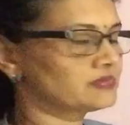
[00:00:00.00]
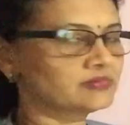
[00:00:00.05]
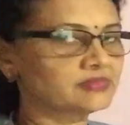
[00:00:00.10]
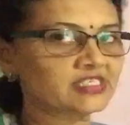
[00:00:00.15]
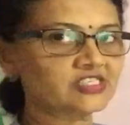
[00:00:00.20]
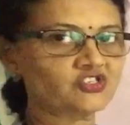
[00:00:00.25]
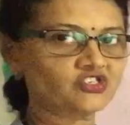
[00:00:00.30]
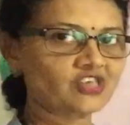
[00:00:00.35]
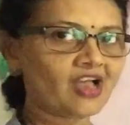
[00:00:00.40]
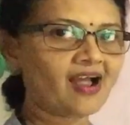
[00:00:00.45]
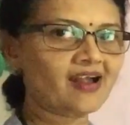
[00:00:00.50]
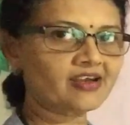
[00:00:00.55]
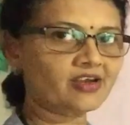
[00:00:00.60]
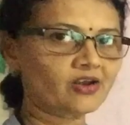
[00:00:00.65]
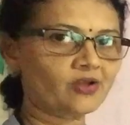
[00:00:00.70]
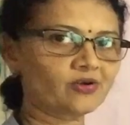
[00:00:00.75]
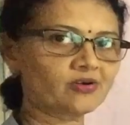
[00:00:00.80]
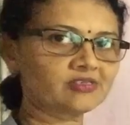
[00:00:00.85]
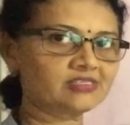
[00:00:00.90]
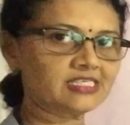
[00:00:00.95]
This chart
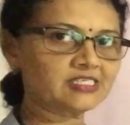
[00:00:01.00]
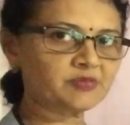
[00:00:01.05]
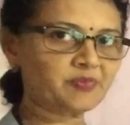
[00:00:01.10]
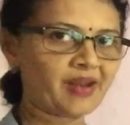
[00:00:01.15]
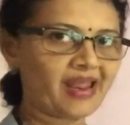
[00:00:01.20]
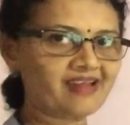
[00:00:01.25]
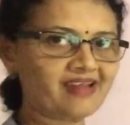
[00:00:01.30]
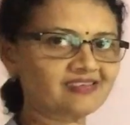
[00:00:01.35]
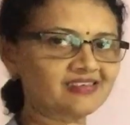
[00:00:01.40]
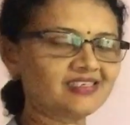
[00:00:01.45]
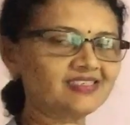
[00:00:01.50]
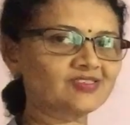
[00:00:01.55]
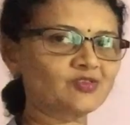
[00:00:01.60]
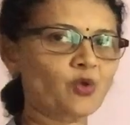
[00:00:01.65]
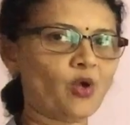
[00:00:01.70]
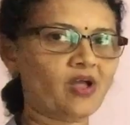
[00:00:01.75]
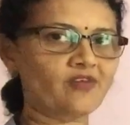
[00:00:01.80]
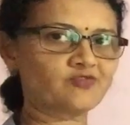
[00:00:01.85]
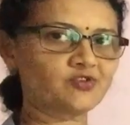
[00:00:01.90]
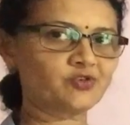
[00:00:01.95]
or this practice
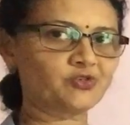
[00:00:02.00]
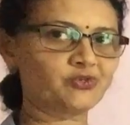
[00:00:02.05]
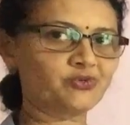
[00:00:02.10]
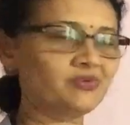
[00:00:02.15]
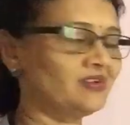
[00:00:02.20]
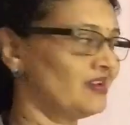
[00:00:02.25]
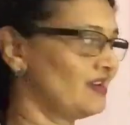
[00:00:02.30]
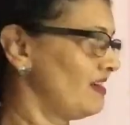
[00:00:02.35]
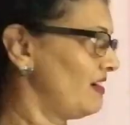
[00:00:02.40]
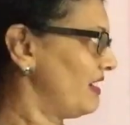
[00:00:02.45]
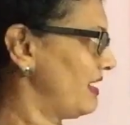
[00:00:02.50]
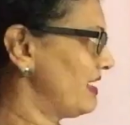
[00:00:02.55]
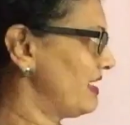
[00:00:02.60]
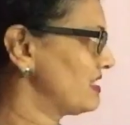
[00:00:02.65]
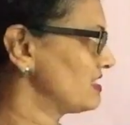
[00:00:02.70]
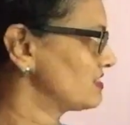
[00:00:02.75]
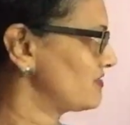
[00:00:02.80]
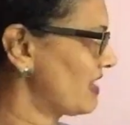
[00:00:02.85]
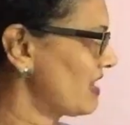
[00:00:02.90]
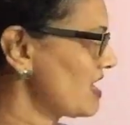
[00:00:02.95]
you have to do.
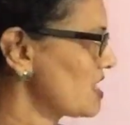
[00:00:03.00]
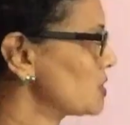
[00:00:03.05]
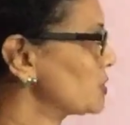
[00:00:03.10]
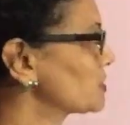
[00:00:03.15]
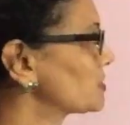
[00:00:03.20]
It is very